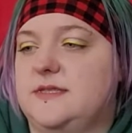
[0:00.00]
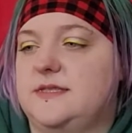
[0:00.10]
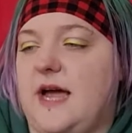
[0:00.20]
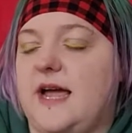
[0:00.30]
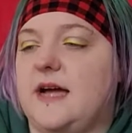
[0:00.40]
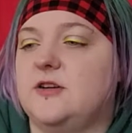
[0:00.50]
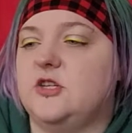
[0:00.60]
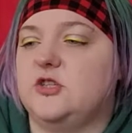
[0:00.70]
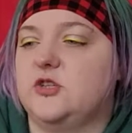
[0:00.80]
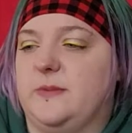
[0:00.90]

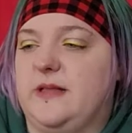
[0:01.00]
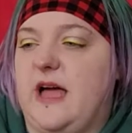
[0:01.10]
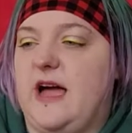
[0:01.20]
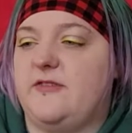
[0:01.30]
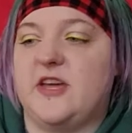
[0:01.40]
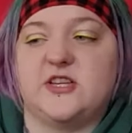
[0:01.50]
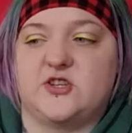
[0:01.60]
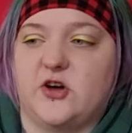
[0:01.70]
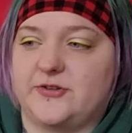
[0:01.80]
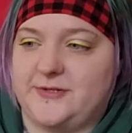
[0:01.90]
diagonal double half hitch
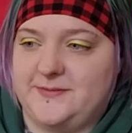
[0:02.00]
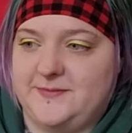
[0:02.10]
knot.